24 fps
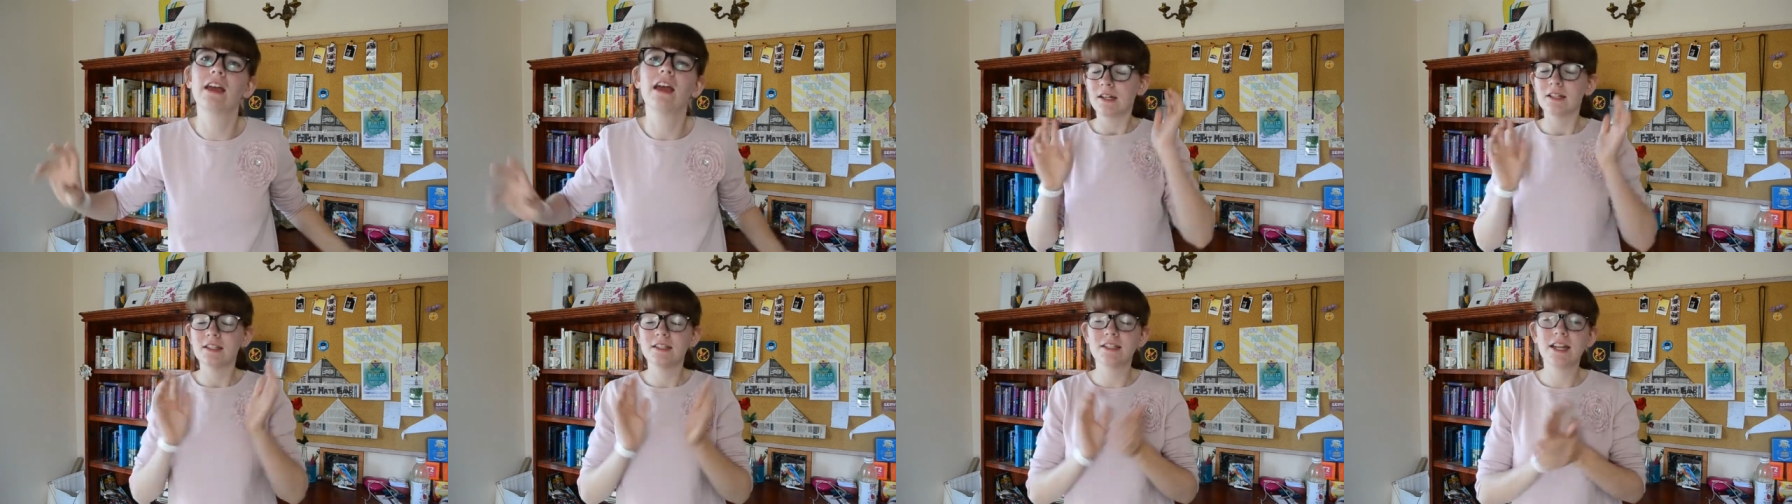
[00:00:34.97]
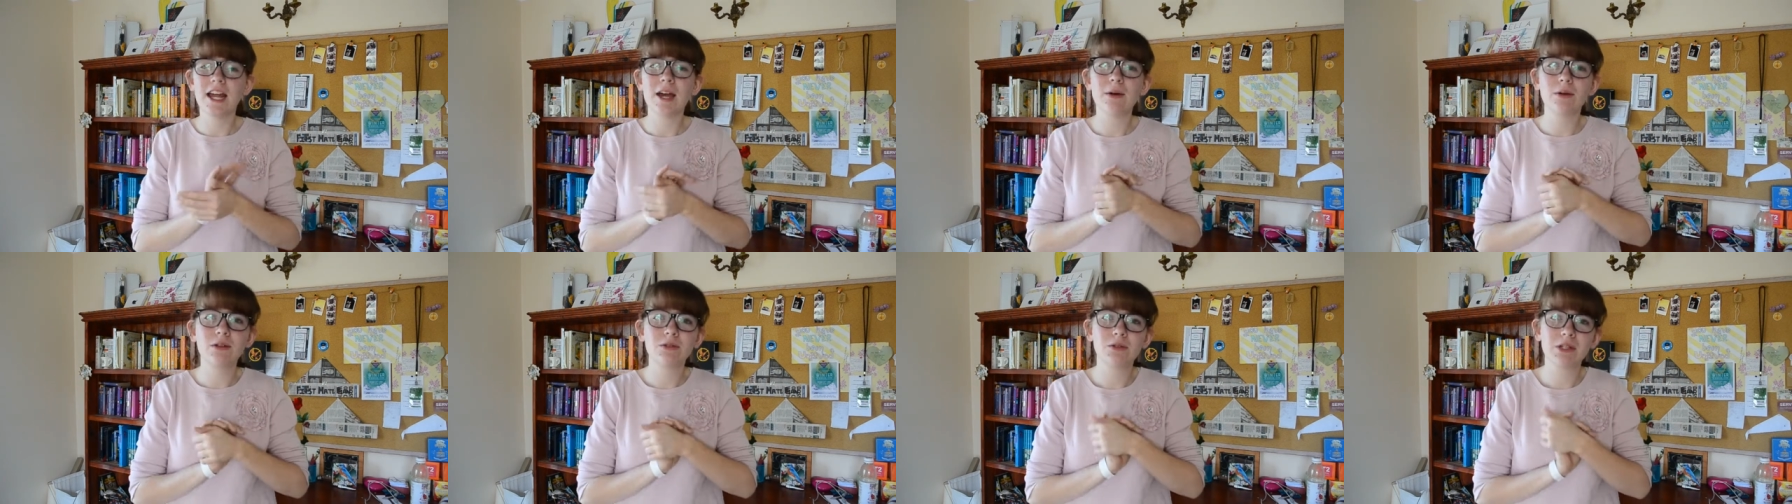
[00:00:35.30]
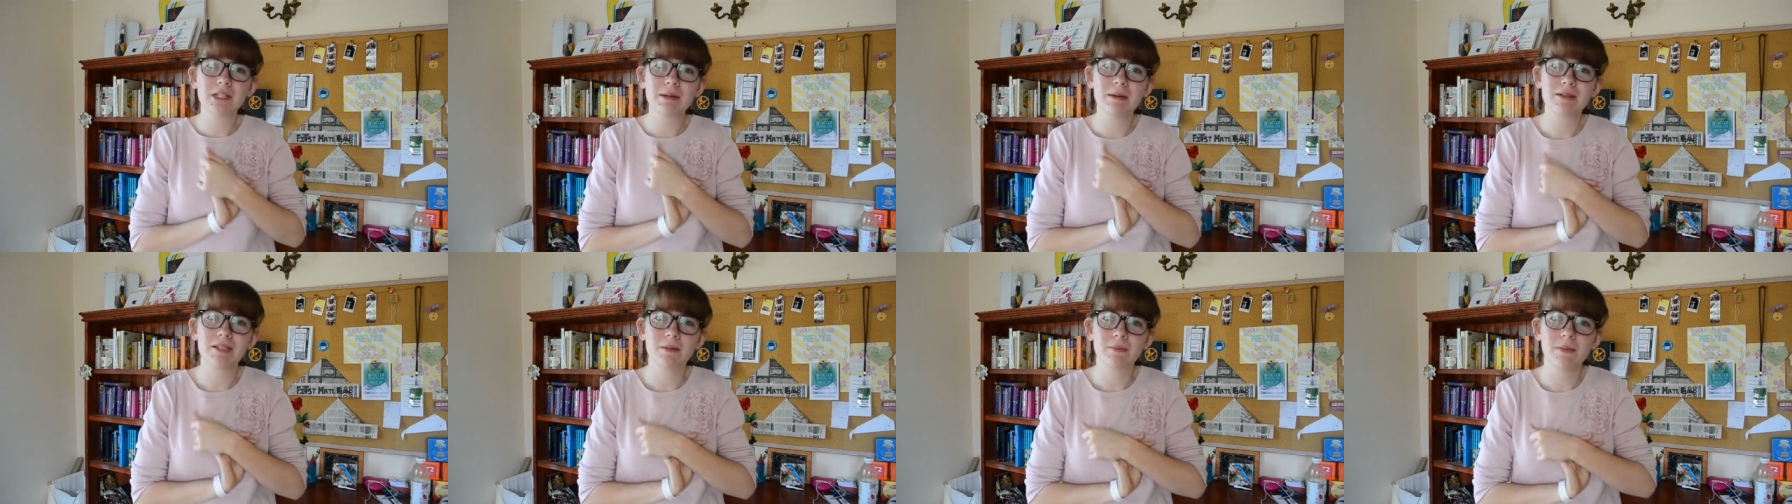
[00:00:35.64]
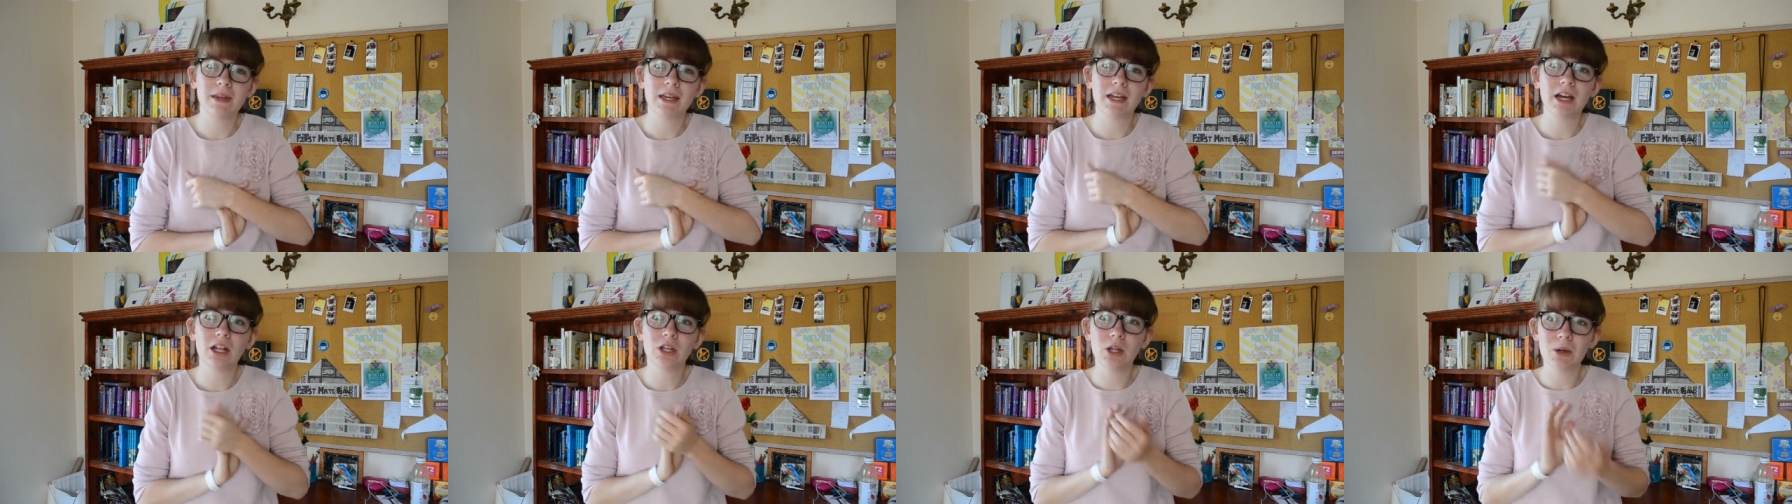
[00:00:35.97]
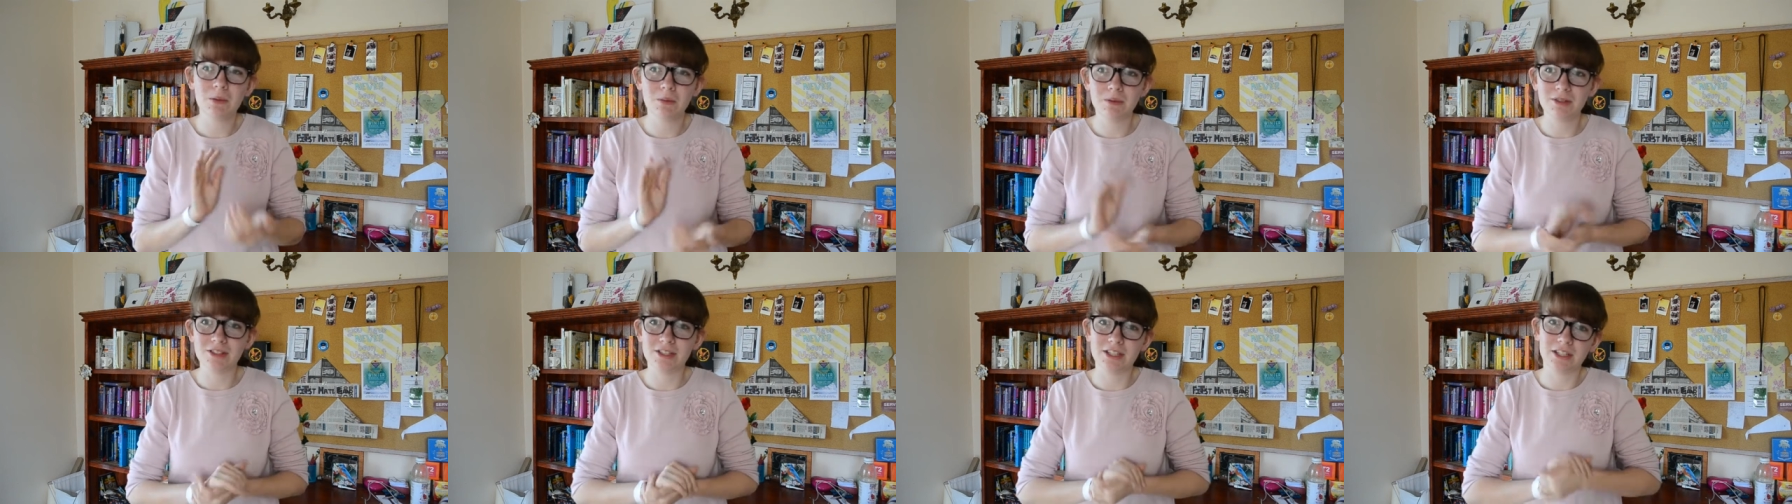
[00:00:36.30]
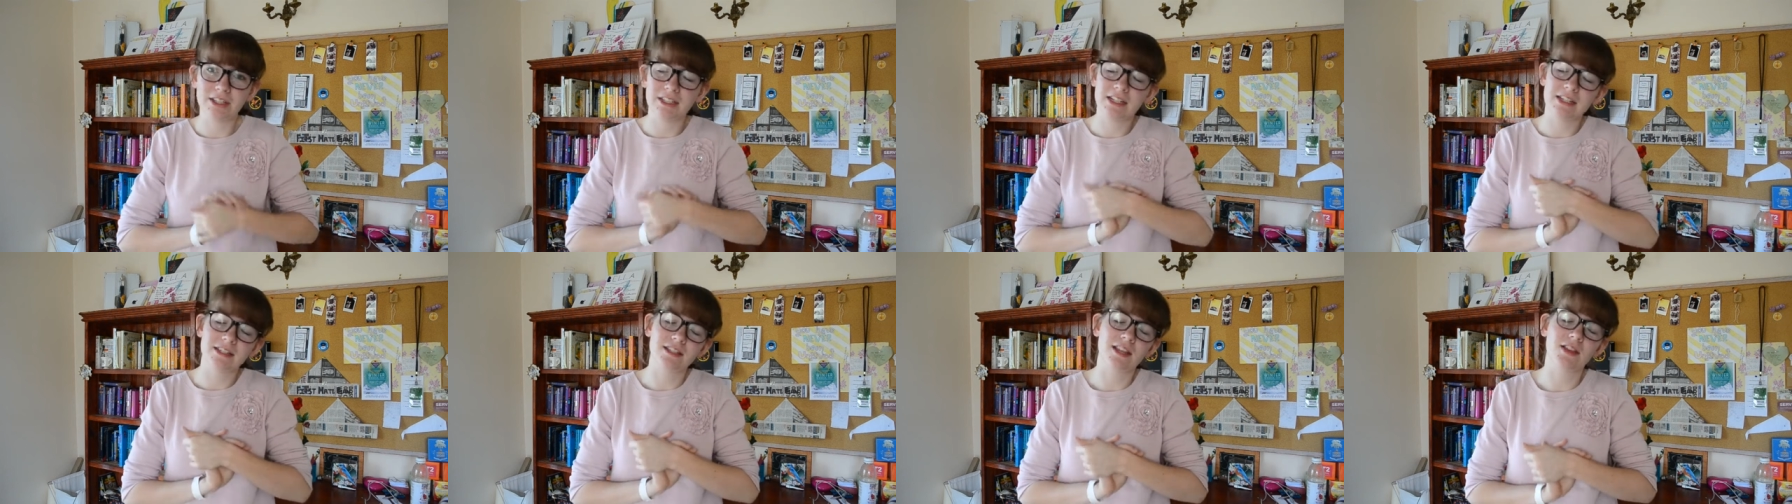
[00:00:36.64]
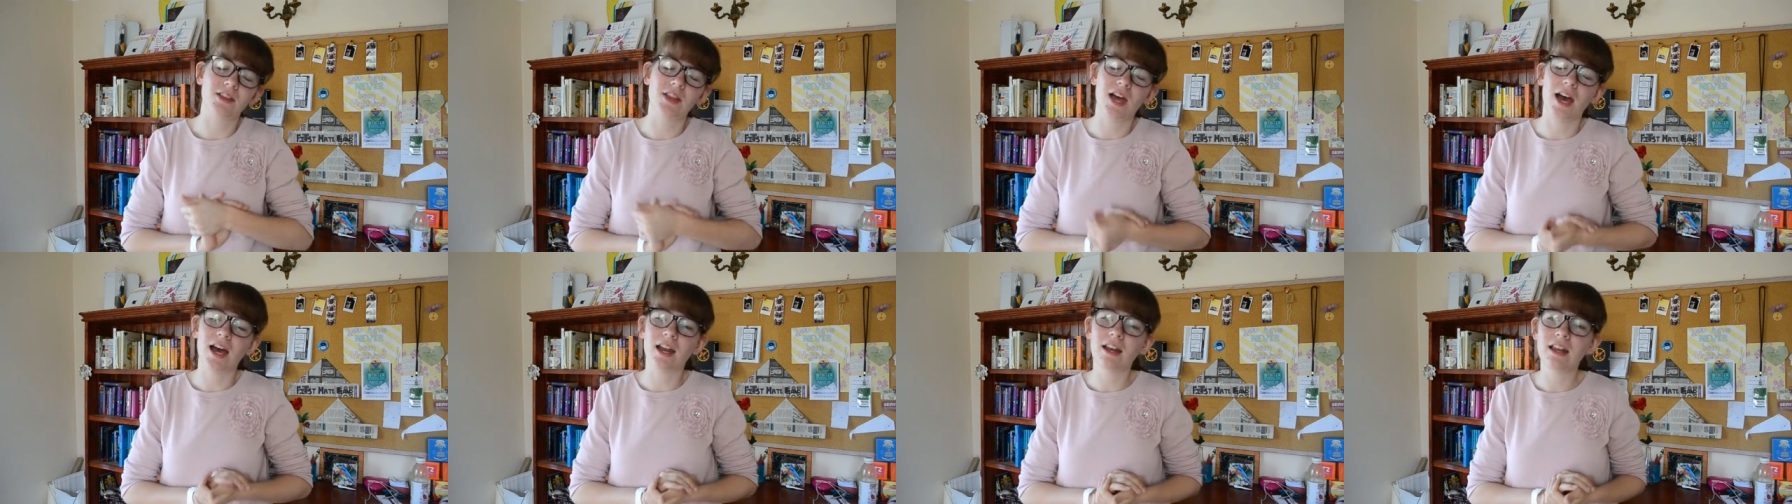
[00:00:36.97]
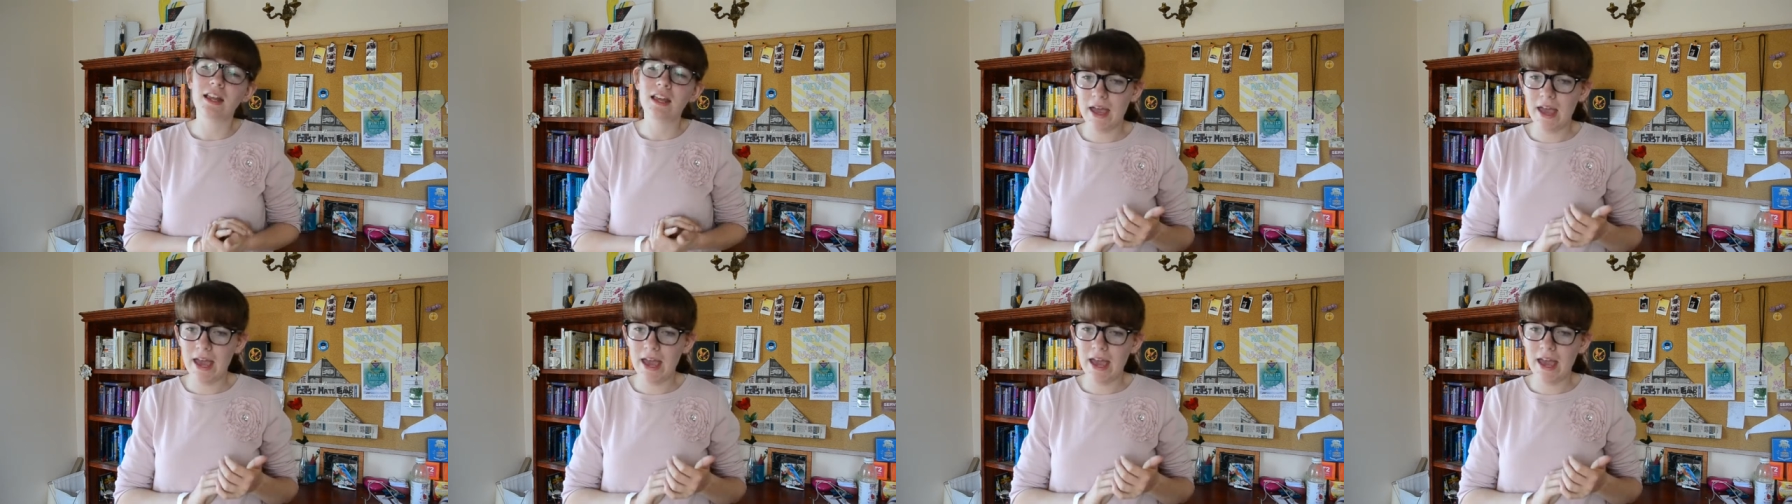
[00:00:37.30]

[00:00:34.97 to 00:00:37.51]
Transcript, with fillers: Today I want to talk about something a lot more serious than that,